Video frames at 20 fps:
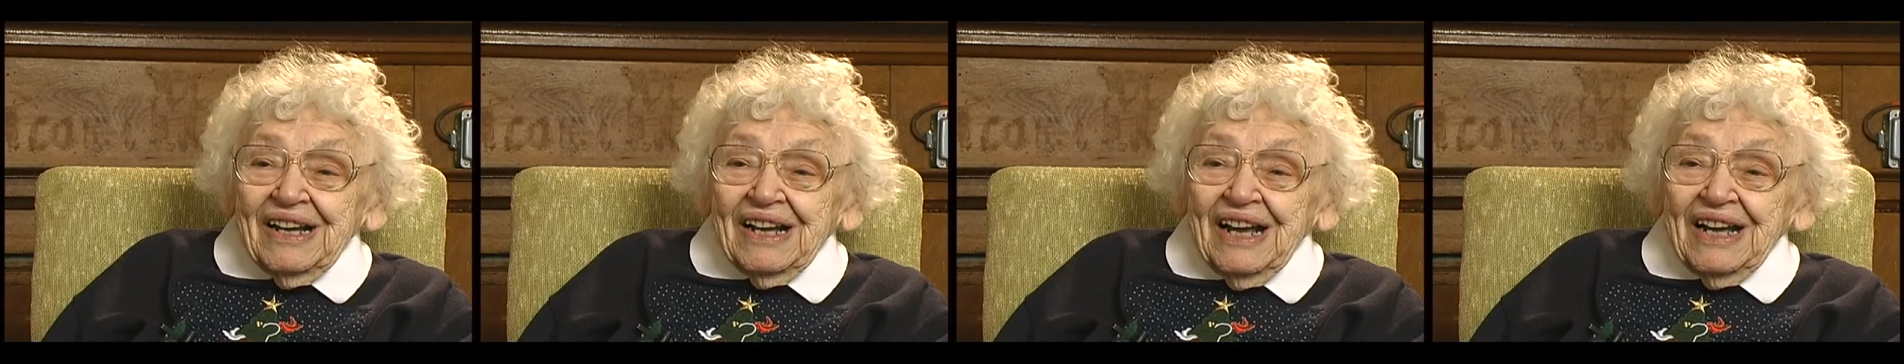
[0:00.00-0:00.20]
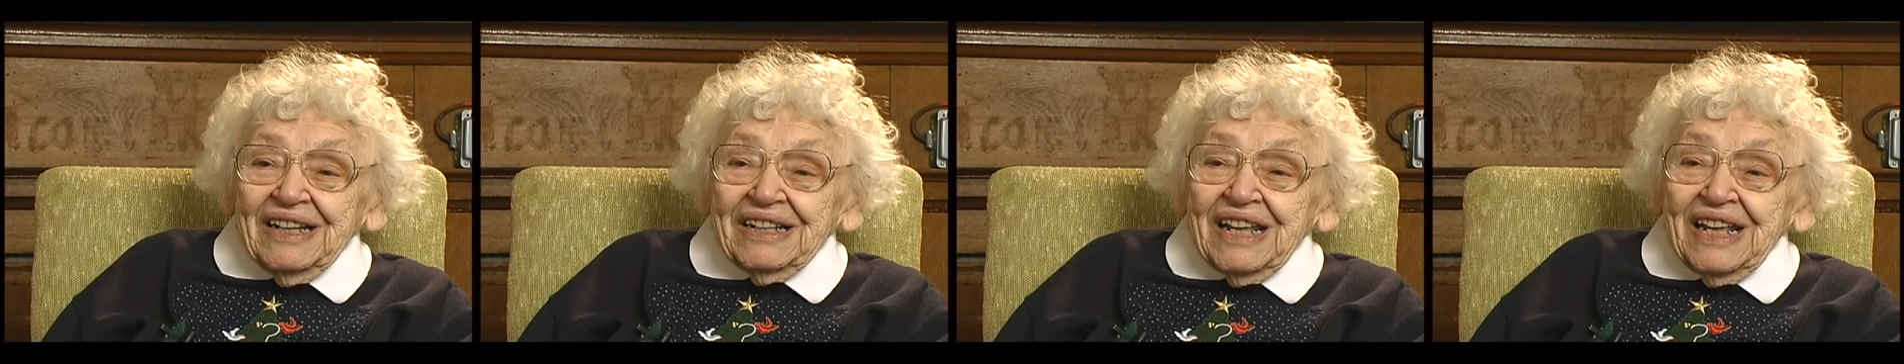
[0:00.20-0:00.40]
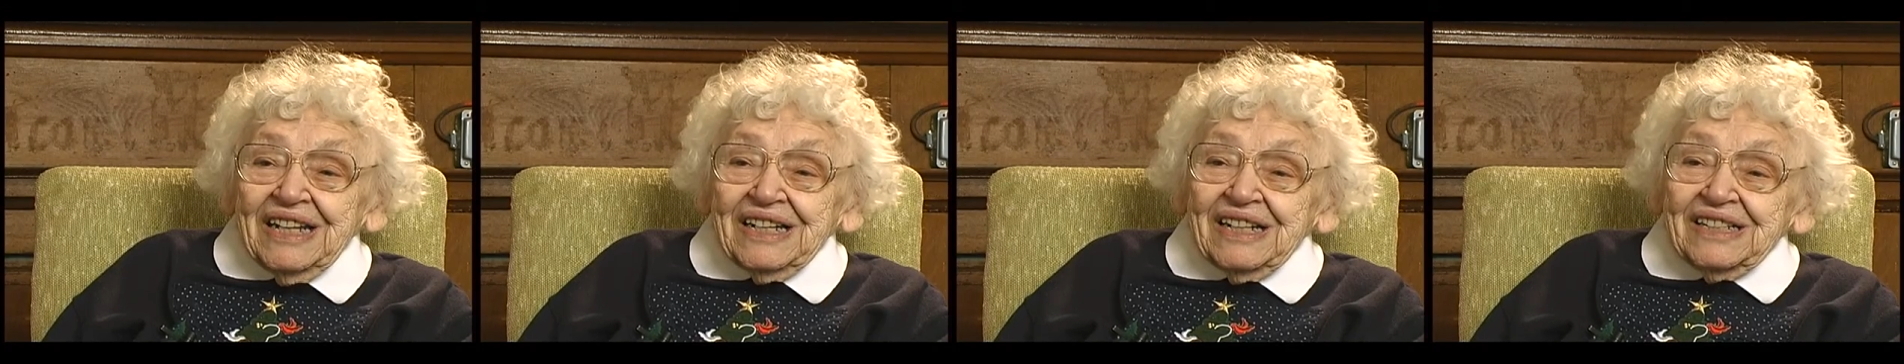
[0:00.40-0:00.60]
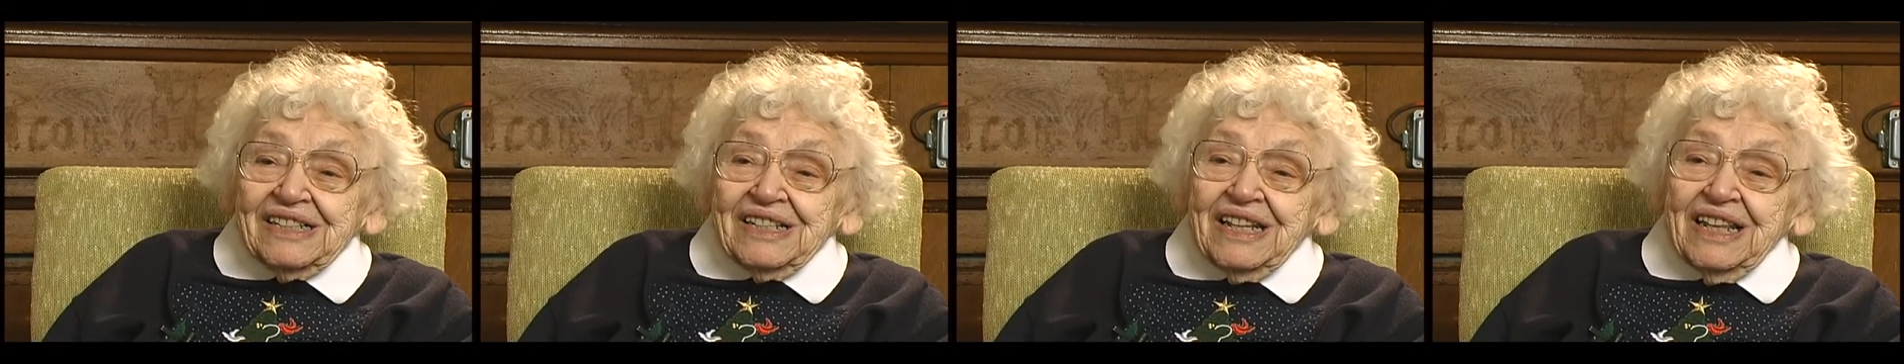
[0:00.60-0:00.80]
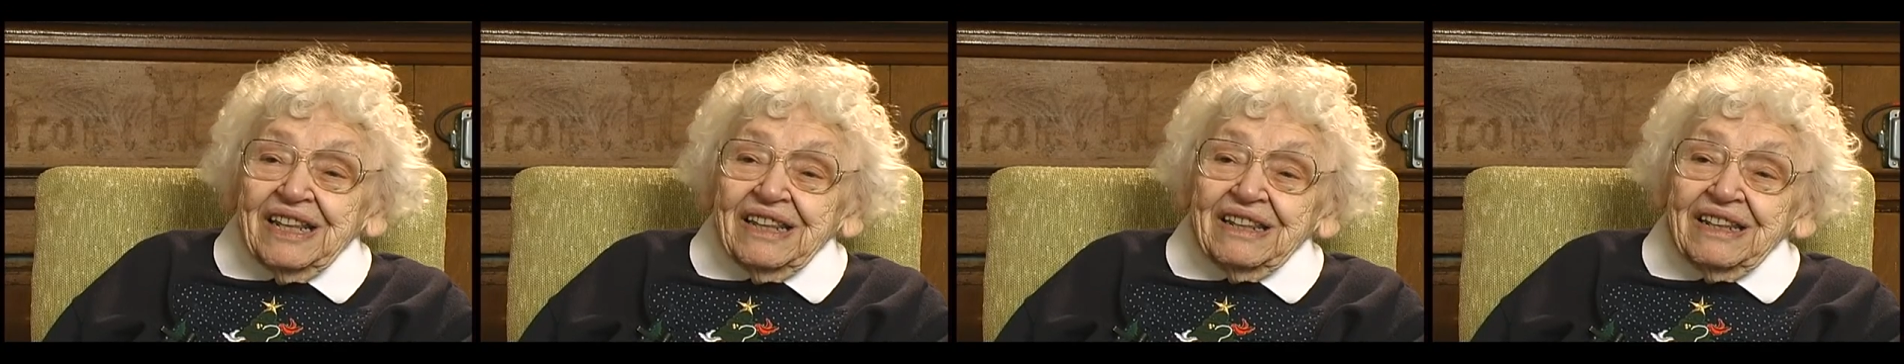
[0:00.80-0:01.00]
I can't
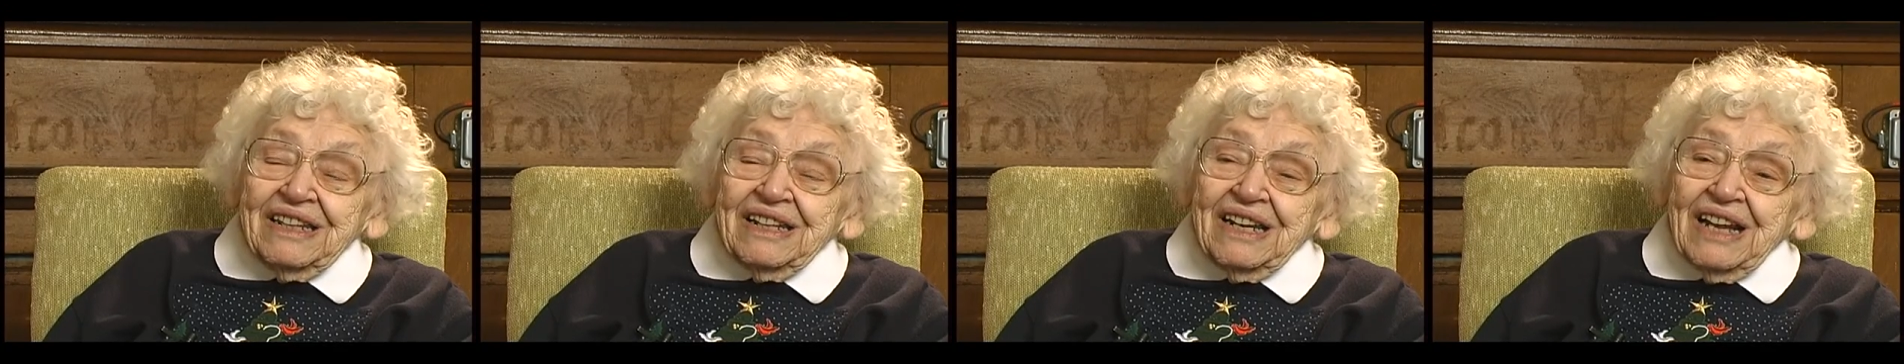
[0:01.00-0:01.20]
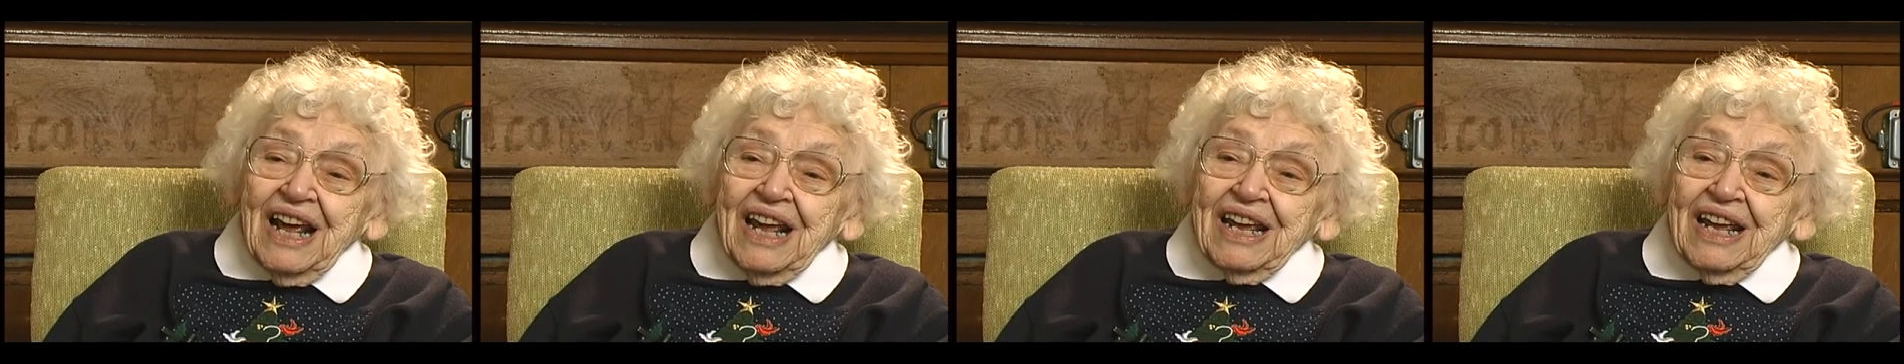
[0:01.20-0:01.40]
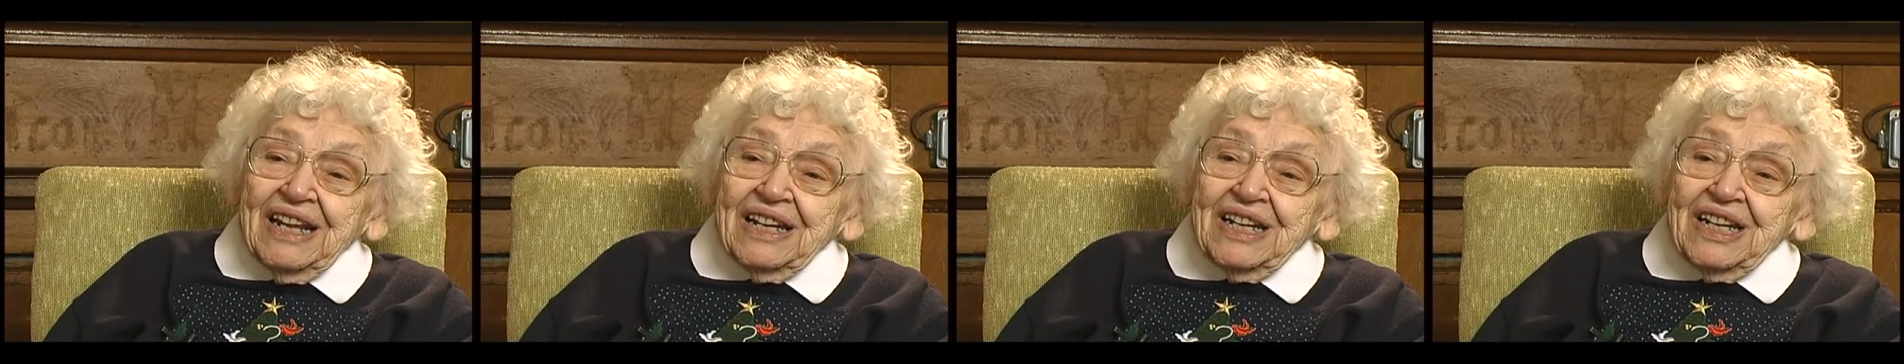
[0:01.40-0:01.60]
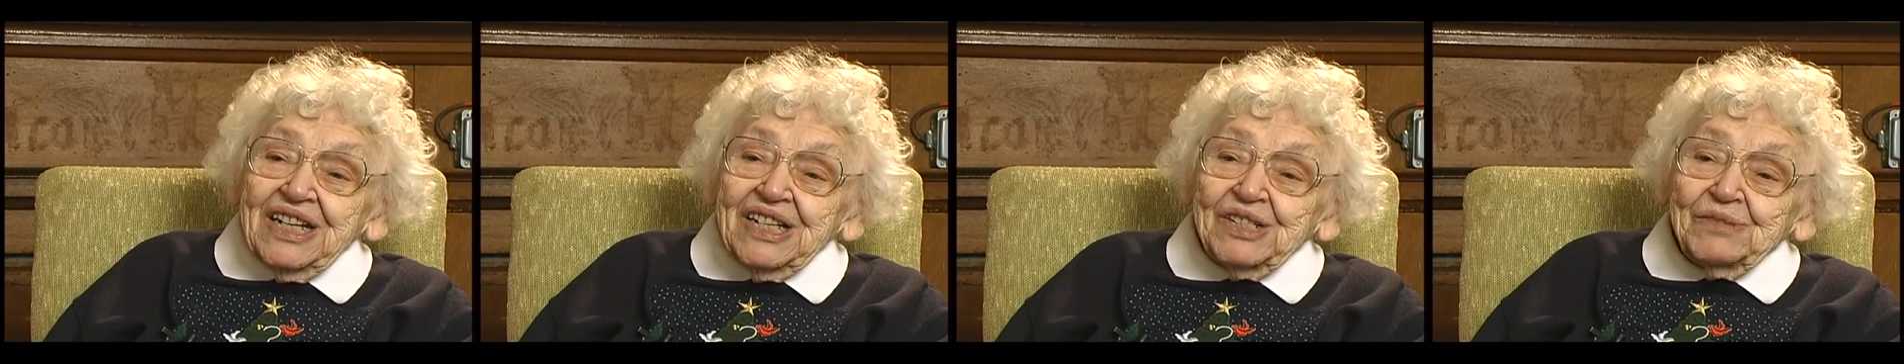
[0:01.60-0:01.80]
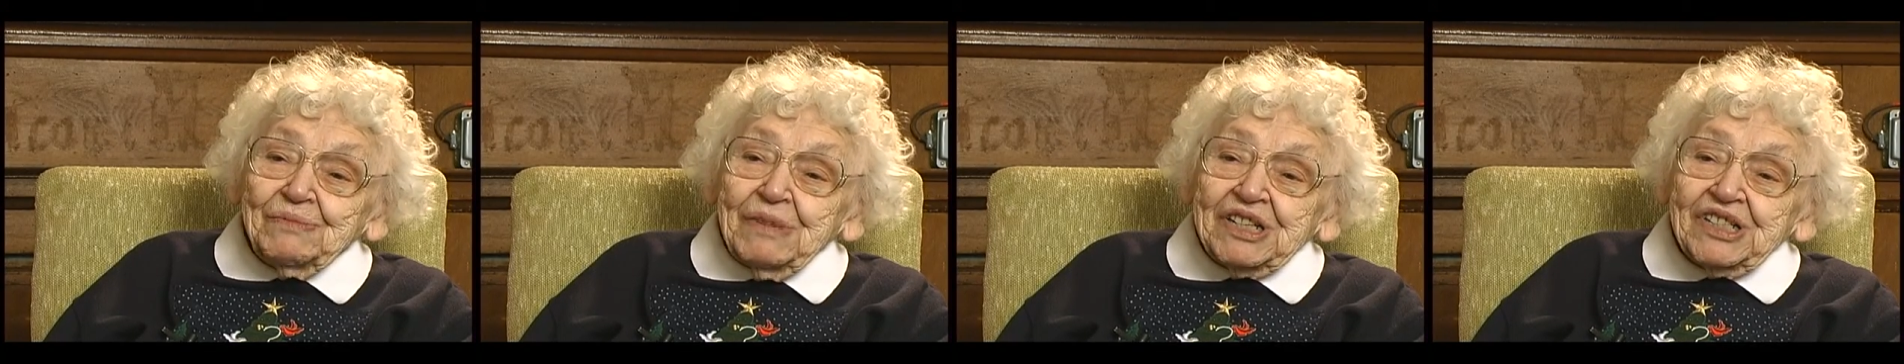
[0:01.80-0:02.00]
think that I had any
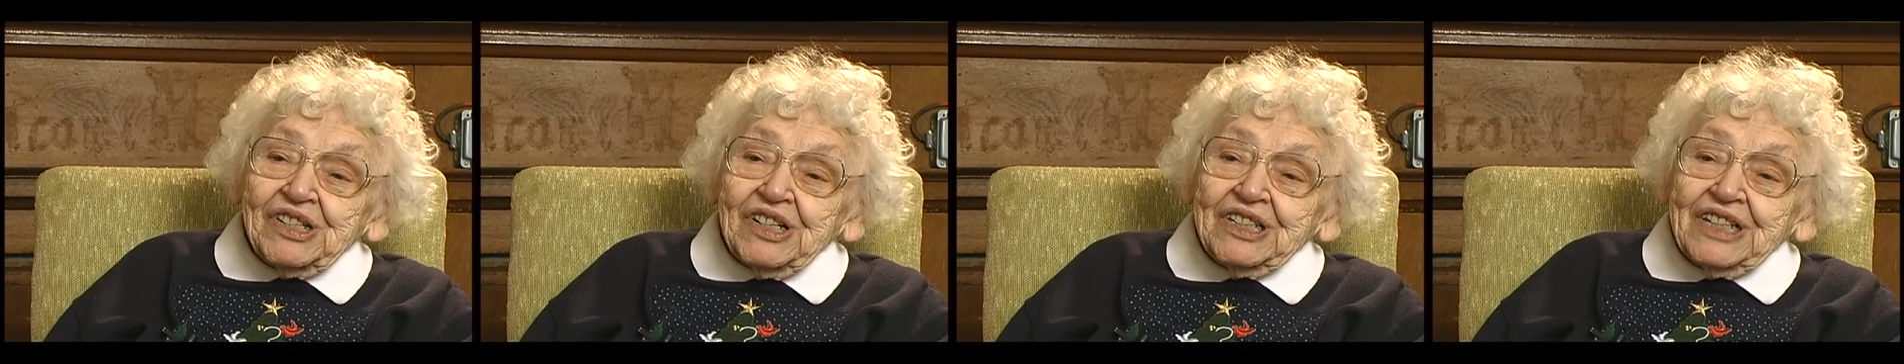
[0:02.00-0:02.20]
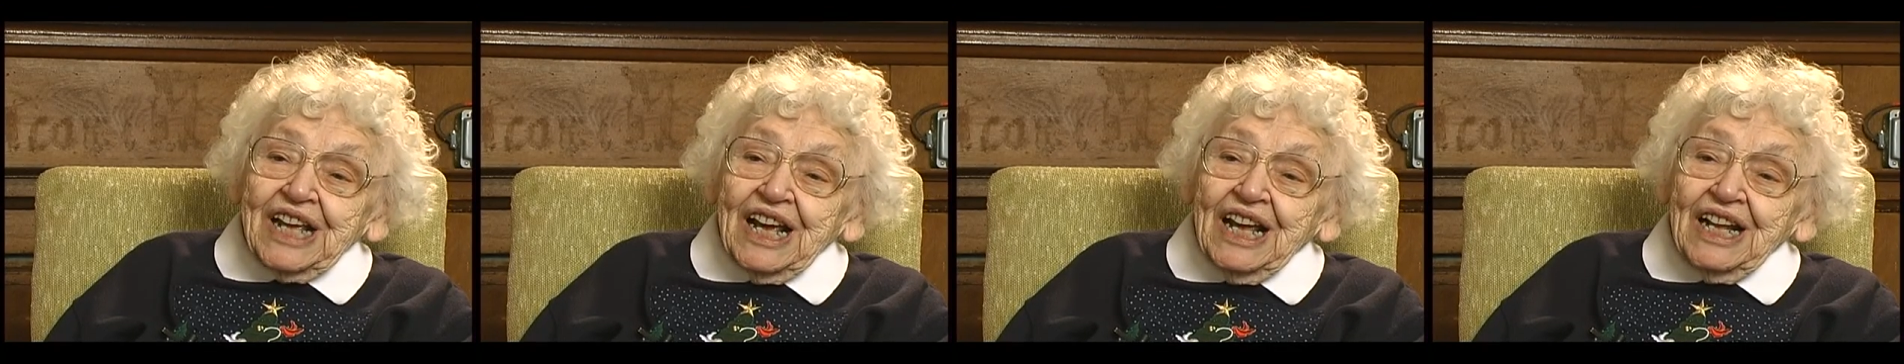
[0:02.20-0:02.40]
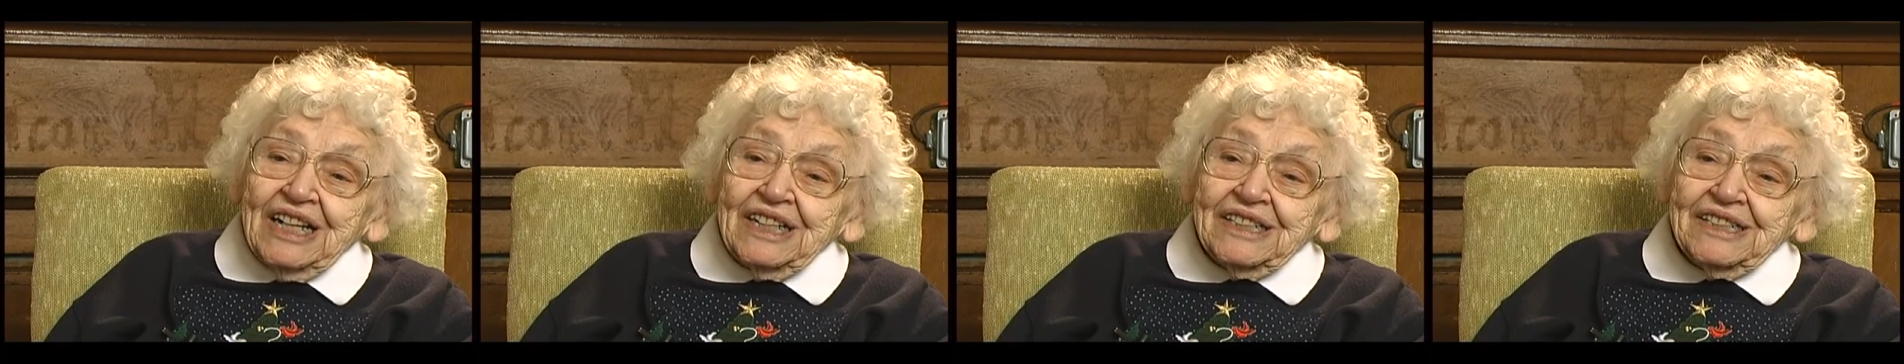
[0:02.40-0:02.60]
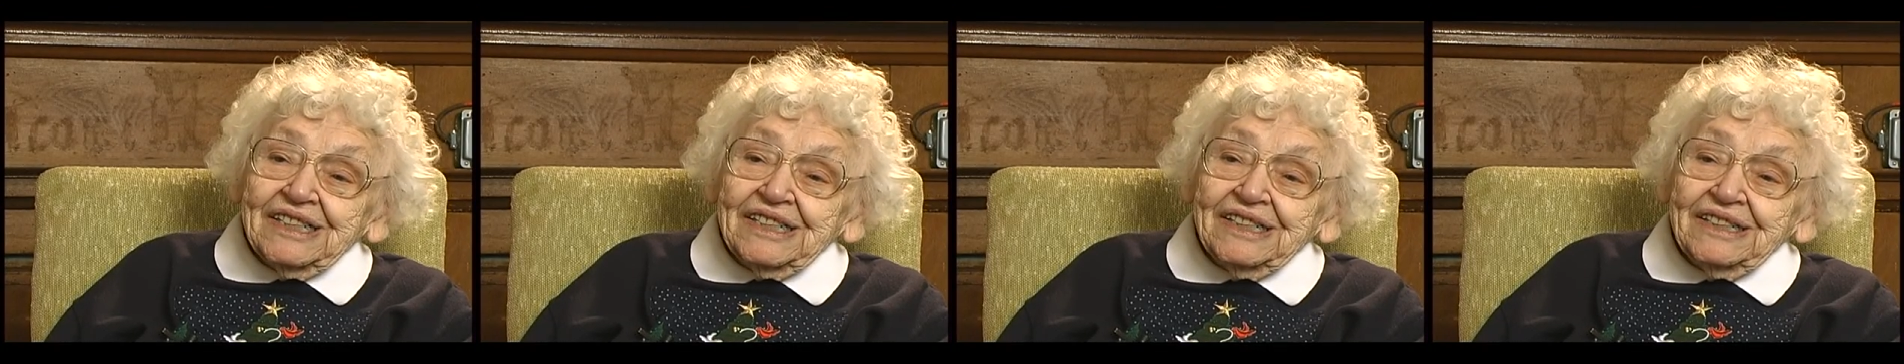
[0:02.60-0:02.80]
special talents.